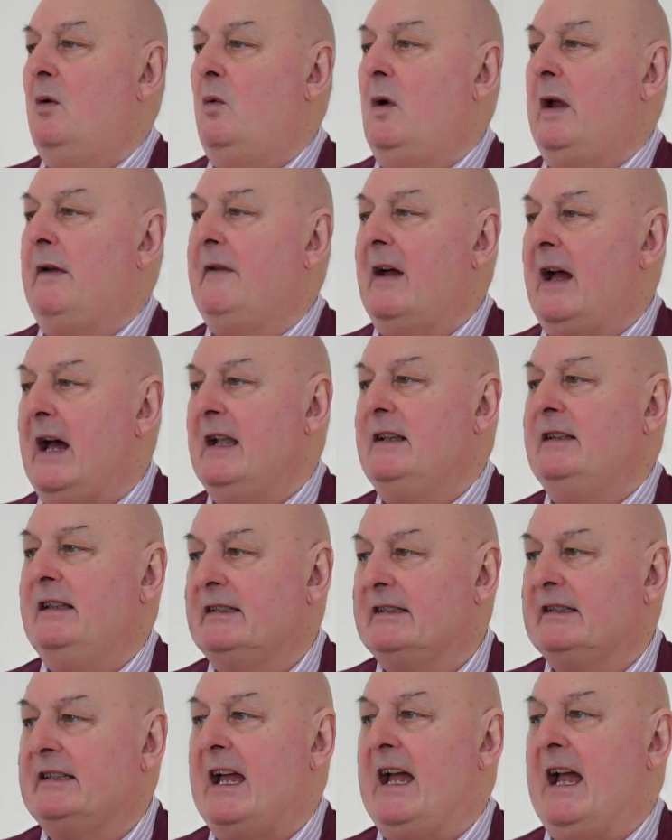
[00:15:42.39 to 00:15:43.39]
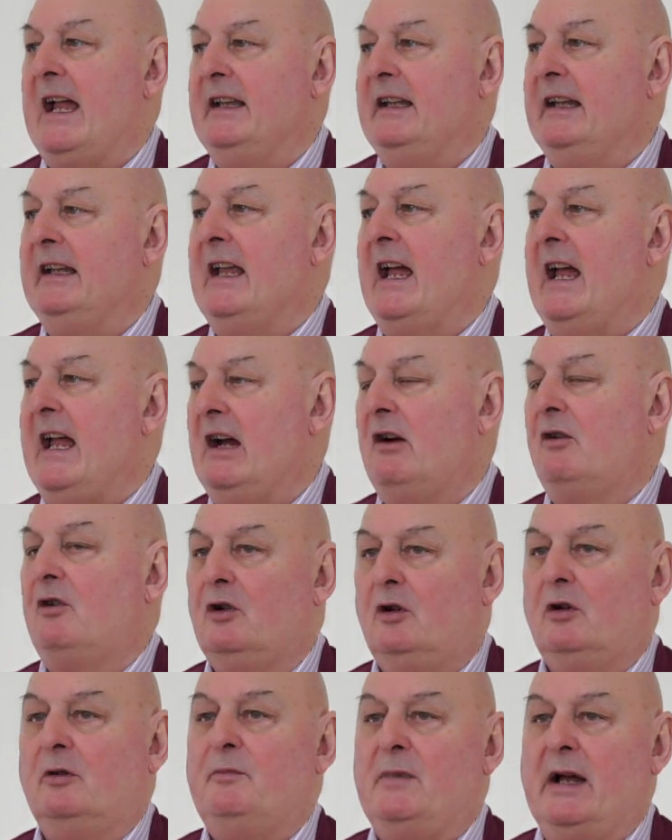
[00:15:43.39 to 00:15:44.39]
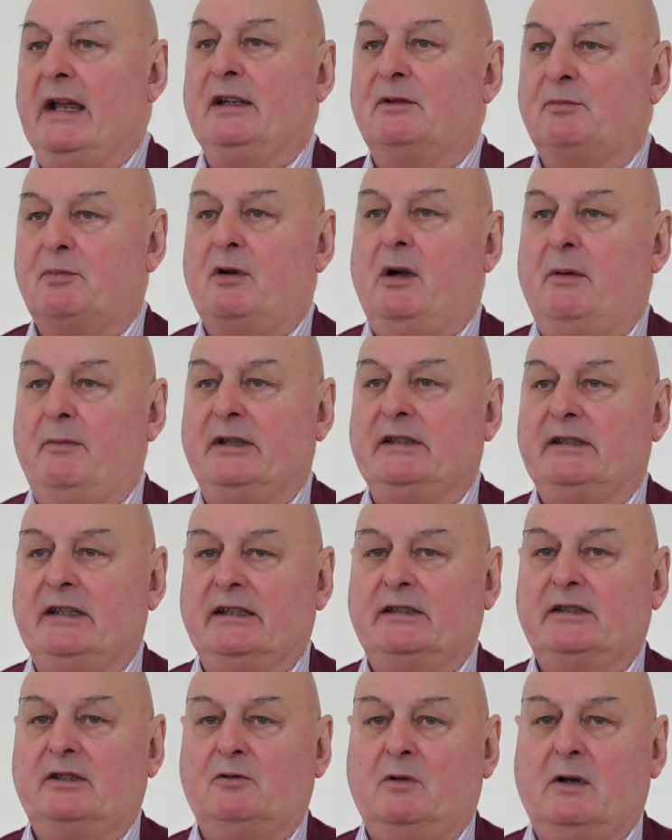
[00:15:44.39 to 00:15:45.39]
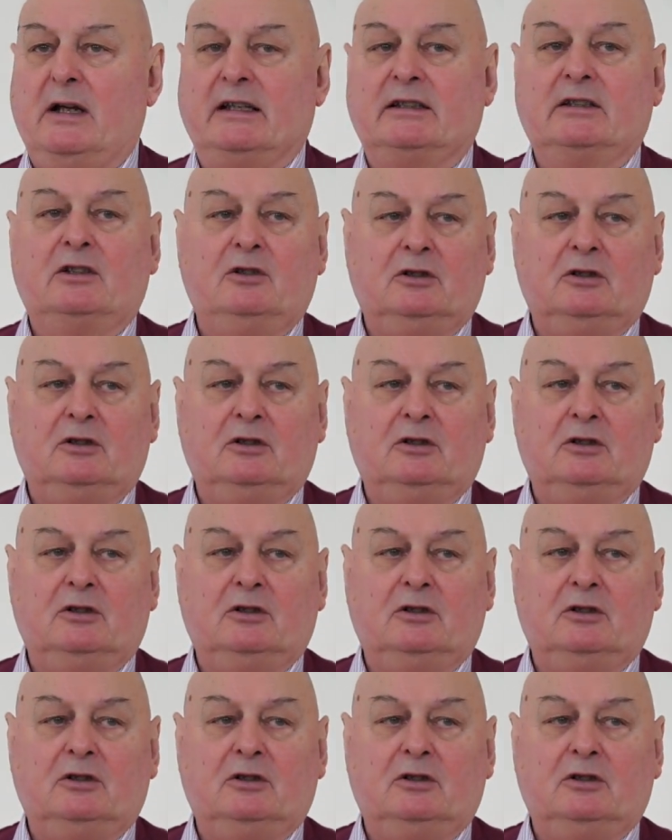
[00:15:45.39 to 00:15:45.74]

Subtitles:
with understanding how God makes promises to us.